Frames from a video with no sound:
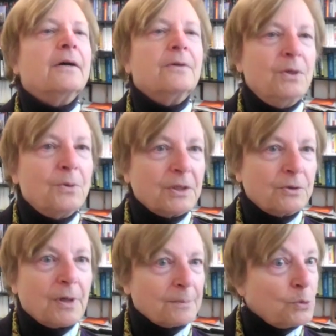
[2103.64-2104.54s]
doing
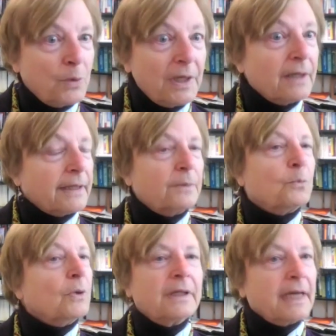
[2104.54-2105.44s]
Trump's will that
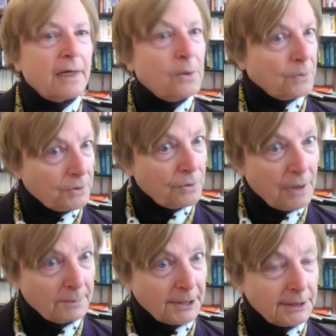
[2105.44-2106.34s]
will get you in
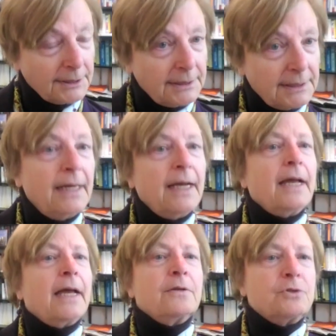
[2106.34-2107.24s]
trouble.
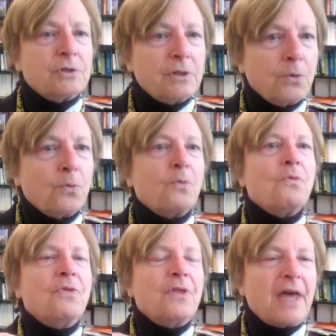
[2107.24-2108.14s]
And so
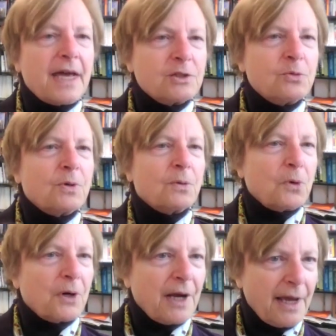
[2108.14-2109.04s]
that's where
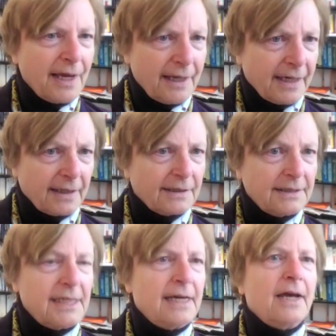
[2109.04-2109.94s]
we're heading.
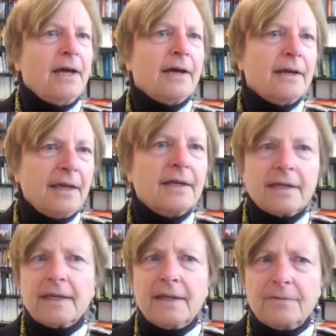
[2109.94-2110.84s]

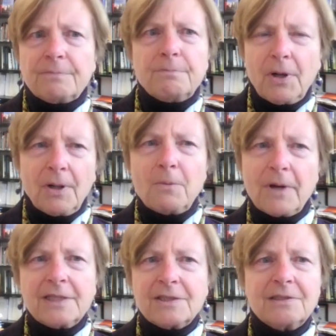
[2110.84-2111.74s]
Again, if Paul
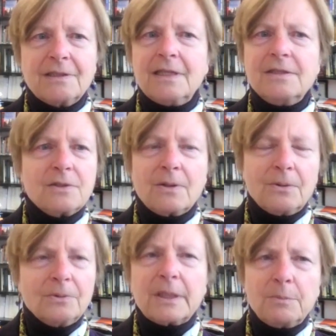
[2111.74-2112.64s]
Weiss is
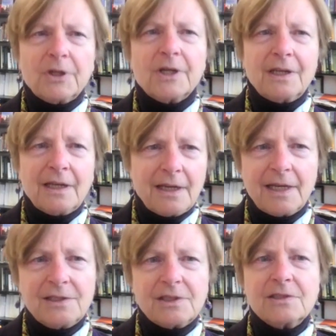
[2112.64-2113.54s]
only bringing
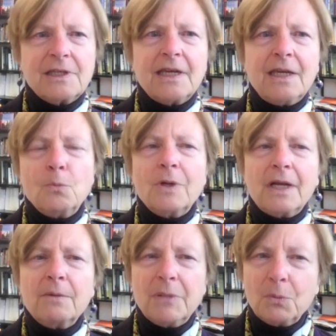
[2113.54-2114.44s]
cases it would
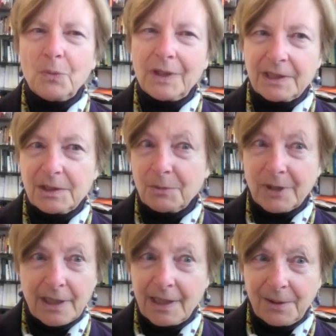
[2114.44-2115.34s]
have been willing to
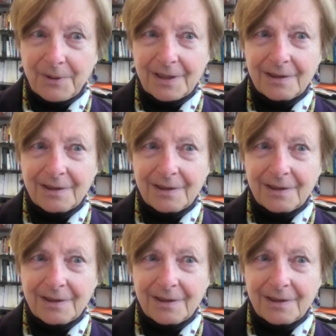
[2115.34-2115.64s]
bring anyway,